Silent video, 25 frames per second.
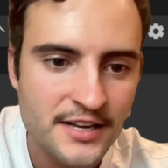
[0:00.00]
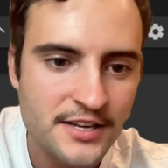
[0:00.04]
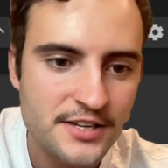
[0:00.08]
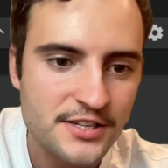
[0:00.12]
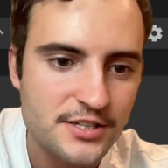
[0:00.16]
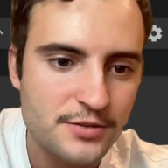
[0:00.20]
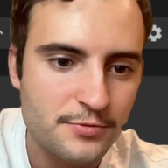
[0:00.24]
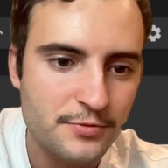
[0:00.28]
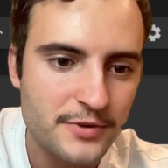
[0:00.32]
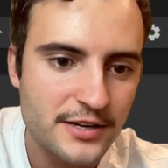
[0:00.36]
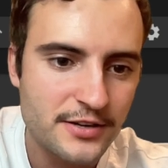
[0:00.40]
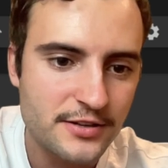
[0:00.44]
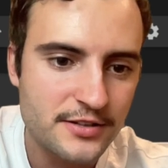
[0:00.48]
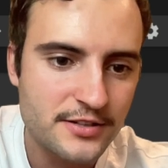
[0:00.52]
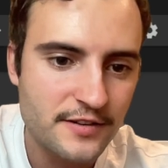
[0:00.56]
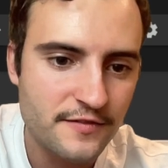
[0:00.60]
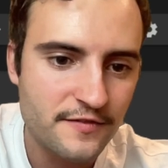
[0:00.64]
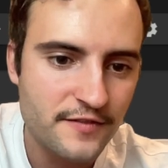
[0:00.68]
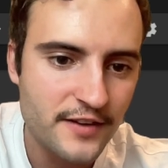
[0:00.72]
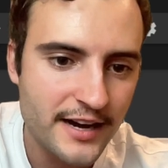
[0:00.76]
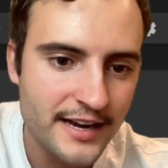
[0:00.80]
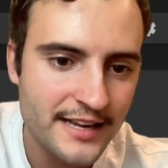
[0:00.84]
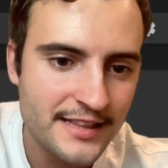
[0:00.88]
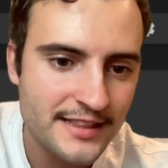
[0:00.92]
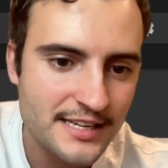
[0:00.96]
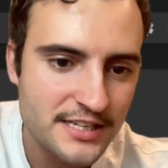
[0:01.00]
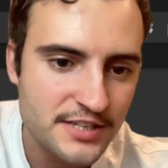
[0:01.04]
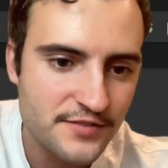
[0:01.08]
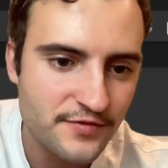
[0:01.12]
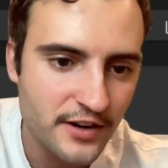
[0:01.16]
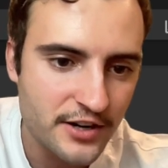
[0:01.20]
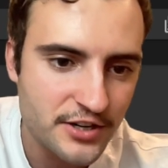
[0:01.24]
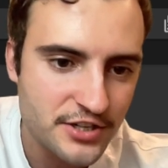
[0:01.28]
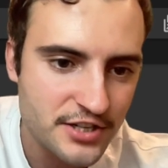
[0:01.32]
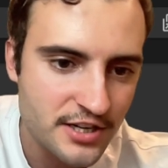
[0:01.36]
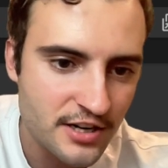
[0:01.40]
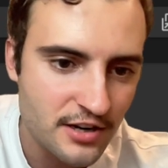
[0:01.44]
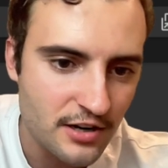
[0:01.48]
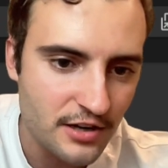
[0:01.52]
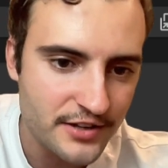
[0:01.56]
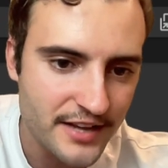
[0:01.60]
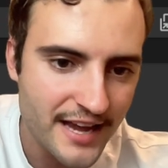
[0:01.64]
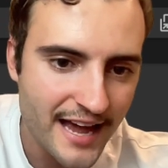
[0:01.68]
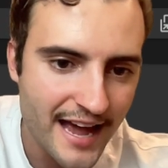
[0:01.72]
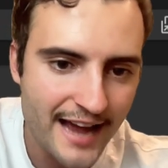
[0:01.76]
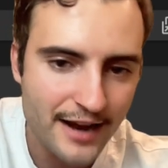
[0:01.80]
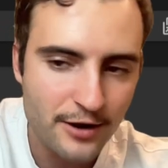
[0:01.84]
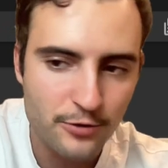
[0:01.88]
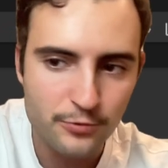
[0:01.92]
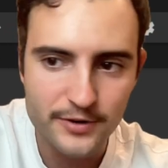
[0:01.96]
So we define this function called
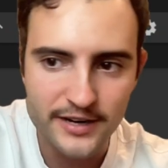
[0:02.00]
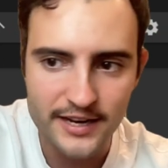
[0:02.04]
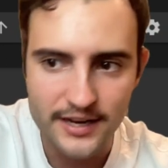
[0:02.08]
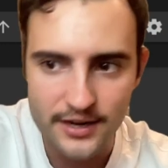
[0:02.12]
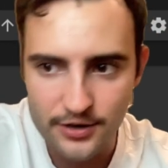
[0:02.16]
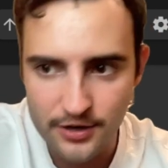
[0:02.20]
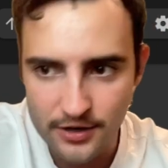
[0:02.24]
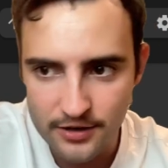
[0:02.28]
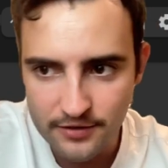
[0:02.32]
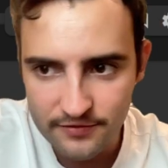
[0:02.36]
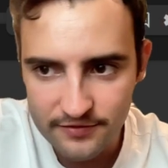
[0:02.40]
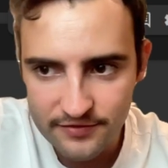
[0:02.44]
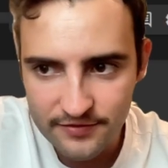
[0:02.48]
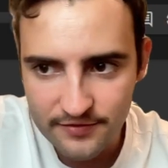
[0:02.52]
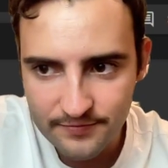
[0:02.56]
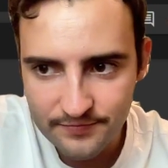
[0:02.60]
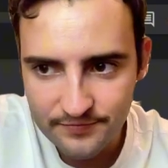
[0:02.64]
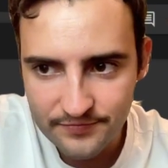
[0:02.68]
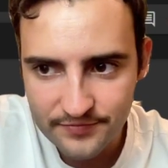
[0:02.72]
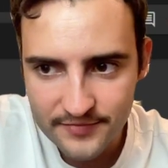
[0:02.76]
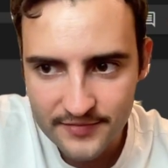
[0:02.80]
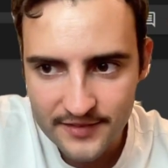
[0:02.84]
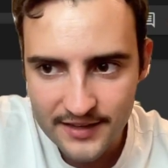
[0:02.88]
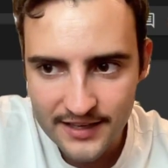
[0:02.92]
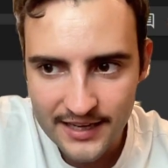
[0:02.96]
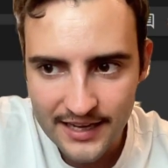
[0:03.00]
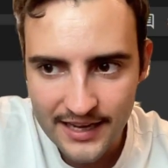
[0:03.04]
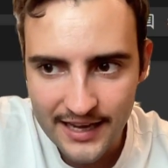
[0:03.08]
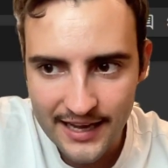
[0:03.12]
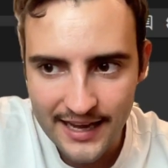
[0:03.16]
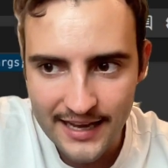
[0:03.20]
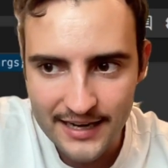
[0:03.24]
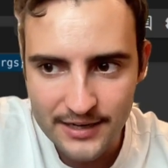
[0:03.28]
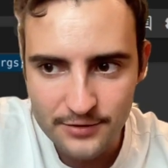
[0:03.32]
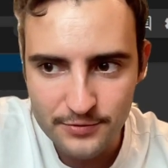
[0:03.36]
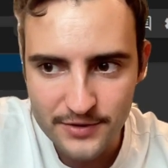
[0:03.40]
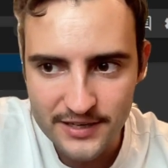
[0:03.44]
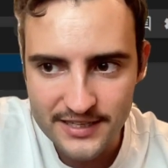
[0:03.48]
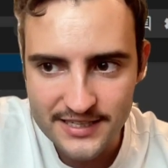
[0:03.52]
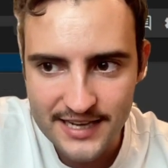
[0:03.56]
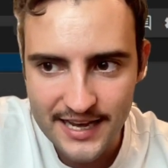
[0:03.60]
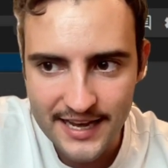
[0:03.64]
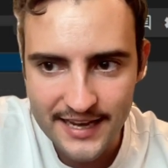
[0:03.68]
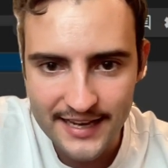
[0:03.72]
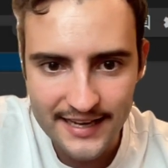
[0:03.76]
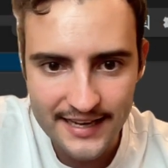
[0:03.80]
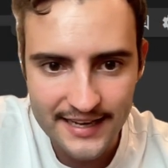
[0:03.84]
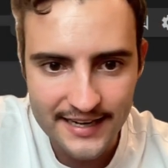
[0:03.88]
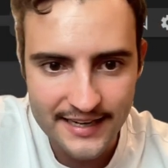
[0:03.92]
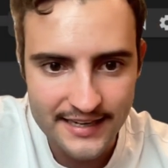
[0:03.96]
equity curve, and we
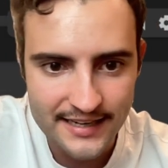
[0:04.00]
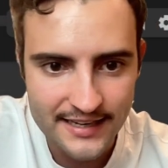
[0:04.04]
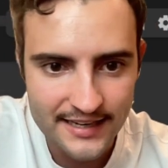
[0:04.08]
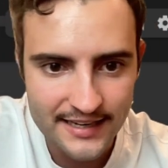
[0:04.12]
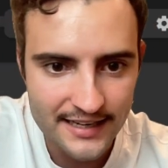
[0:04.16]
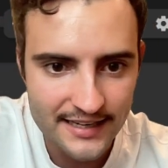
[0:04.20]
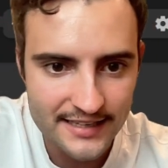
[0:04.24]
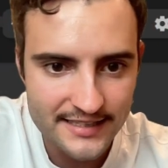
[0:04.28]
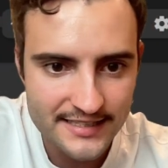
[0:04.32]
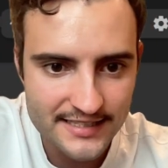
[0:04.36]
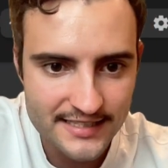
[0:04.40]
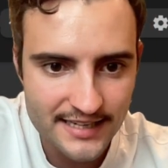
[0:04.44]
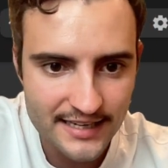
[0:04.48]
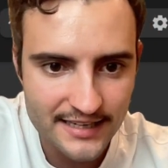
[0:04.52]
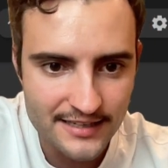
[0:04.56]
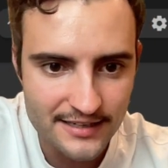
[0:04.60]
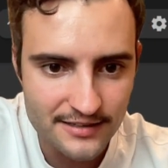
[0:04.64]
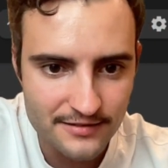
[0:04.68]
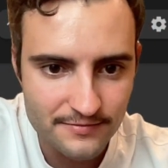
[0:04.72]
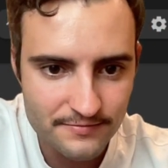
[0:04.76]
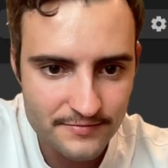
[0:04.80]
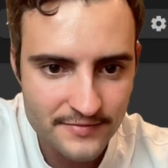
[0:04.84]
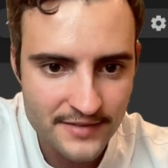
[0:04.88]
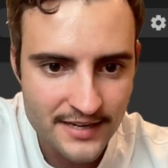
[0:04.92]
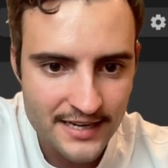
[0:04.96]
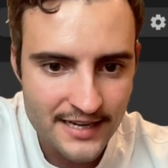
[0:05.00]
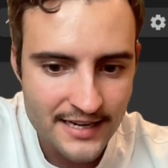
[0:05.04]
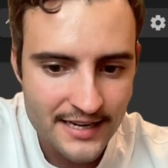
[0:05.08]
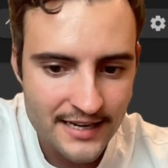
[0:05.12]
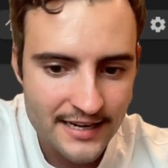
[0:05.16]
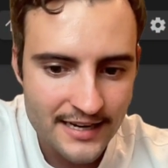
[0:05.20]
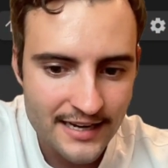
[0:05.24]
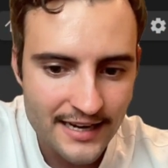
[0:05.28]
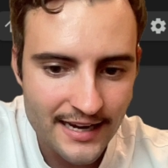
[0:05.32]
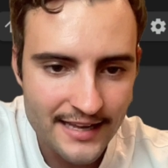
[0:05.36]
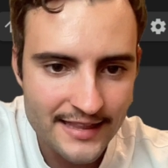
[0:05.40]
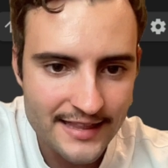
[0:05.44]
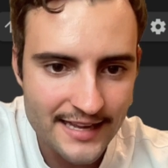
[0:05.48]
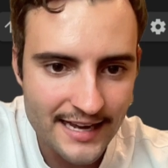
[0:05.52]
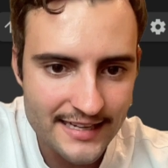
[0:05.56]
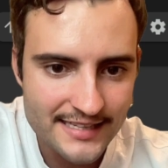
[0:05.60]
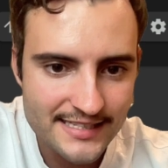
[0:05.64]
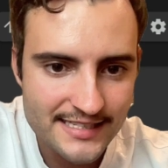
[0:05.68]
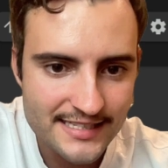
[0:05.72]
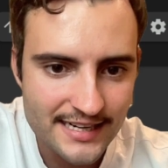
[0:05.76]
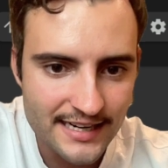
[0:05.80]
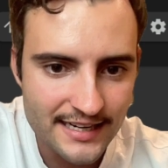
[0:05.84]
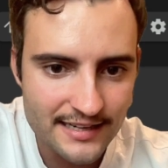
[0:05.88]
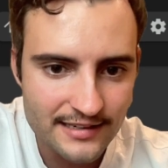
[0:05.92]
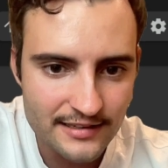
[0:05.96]
take in a signal, and that
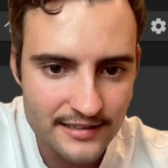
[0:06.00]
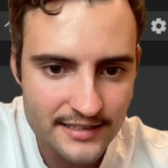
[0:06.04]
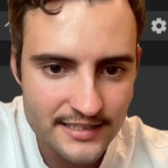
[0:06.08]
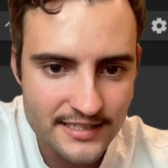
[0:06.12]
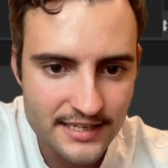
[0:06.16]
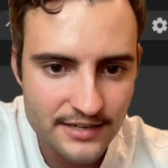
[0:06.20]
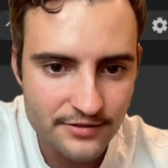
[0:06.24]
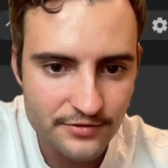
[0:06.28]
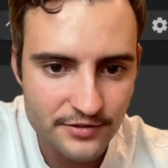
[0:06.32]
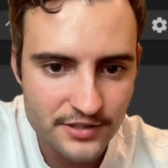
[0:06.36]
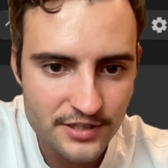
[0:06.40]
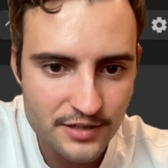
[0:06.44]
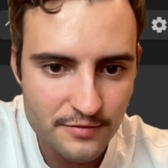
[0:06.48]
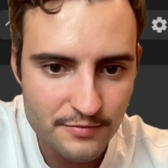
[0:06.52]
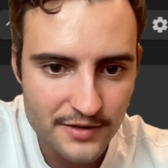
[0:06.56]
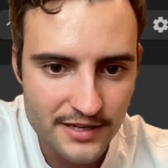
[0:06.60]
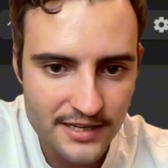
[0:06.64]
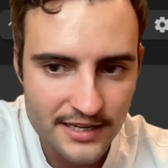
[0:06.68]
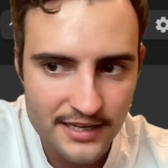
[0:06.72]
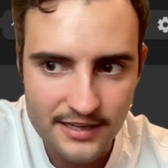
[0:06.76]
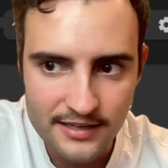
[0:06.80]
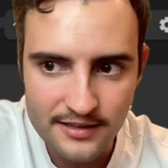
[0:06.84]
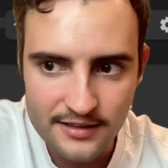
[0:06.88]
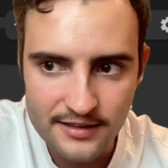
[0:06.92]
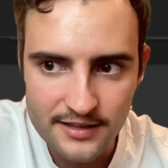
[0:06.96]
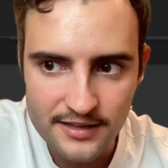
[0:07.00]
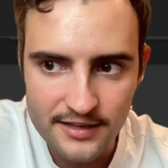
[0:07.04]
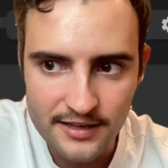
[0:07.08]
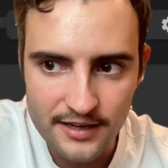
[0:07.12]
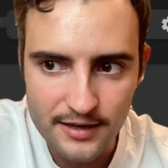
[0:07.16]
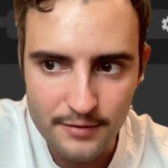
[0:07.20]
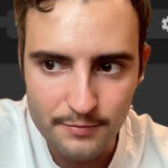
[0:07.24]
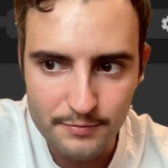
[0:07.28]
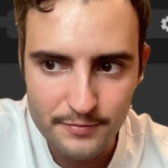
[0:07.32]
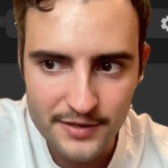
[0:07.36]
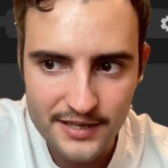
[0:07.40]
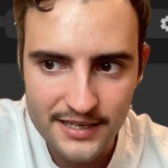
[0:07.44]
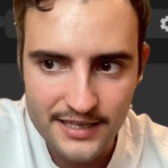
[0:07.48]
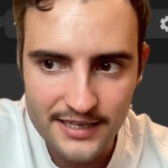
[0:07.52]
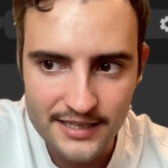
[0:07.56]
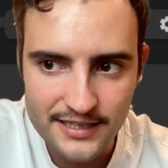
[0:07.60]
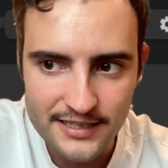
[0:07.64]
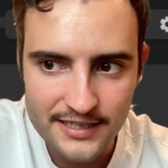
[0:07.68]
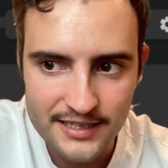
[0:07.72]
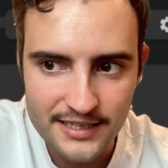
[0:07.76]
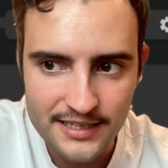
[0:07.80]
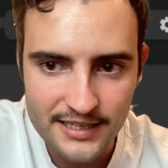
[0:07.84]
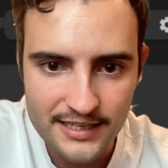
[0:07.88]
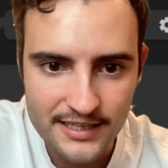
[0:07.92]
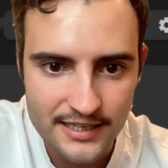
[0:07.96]
signal is going to be the
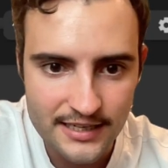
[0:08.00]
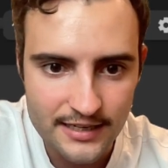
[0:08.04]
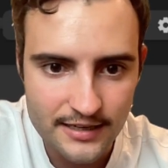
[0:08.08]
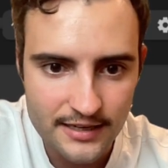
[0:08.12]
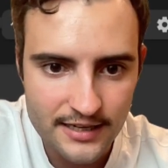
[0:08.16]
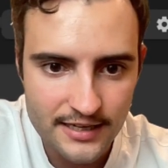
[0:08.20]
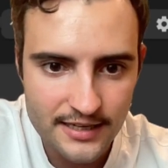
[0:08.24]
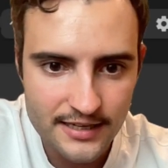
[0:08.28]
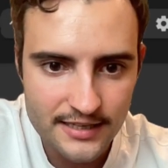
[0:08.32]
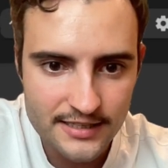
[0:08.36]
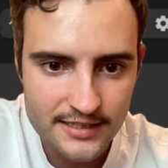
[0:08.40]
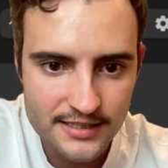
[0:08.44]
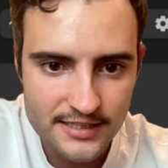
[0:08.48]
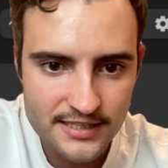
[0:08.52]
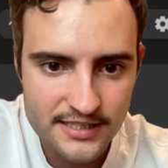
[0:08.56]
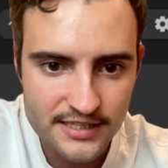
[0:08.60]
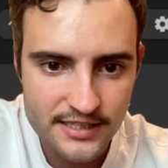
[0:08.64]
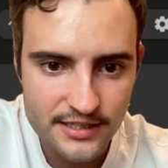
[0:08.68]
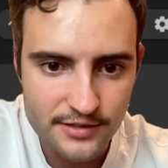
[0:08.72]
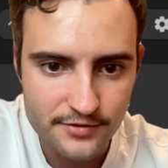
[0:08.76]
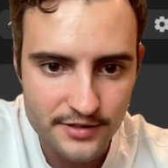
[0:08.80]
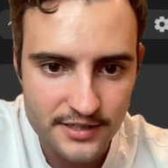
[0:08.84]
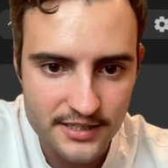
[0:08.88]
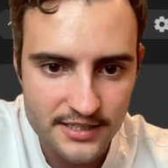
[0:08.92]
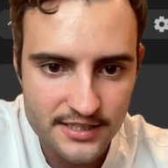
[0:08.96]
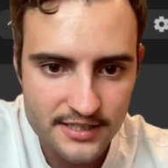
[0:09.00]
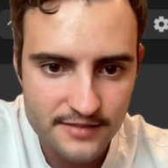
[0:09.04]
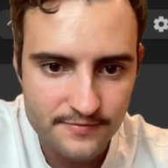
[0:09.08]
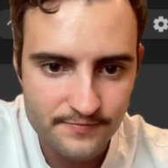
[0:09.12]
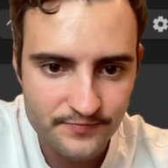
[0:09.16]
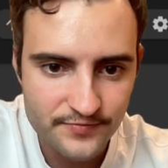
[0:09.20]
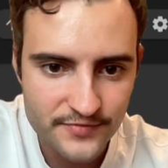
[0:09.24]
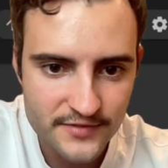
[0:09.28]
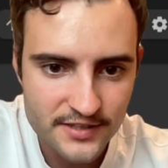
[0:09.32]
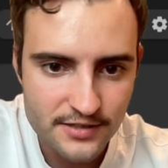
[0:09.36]
PD series.